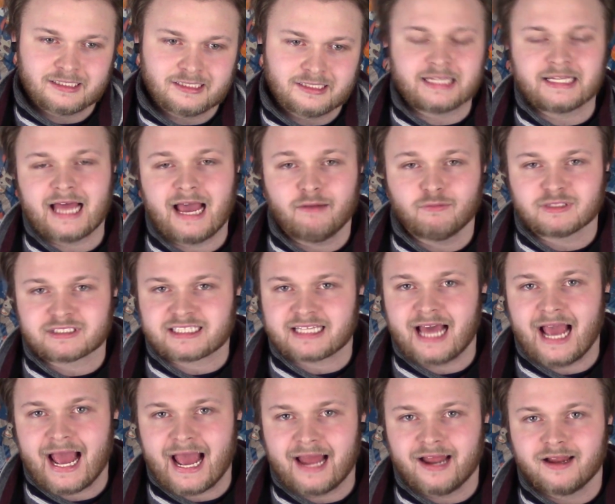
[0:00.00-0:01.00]
And that was
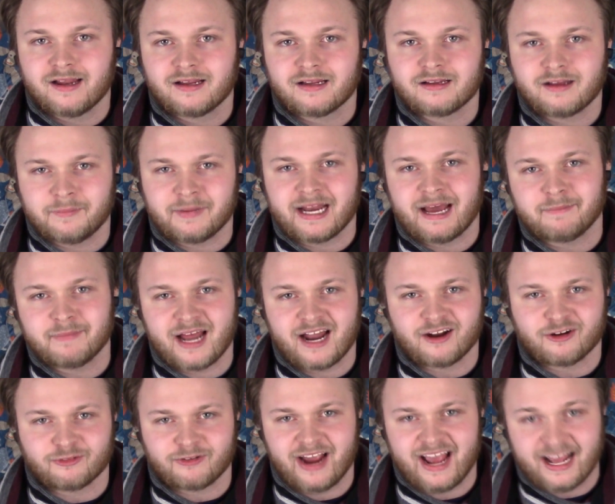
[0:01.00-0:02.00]
that. I mean, I'm
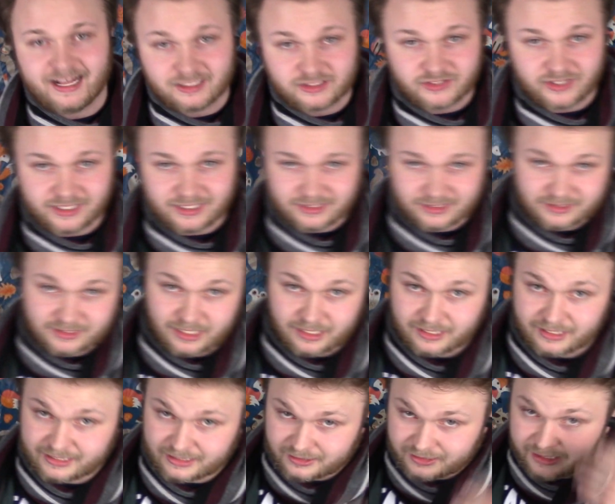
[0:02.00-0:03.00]
not a rat, so I didn't tell
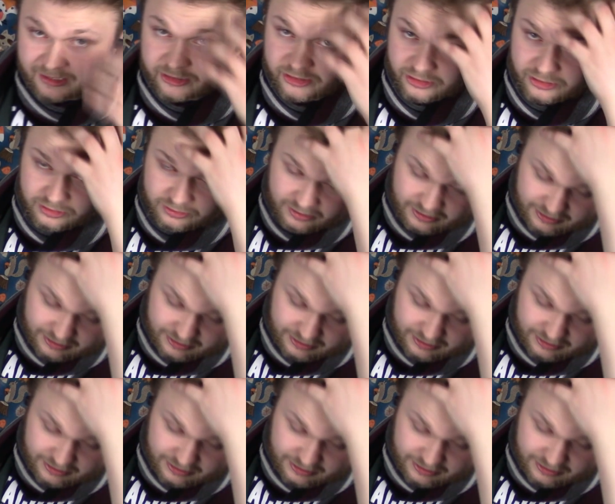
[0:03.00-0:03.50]
any teachers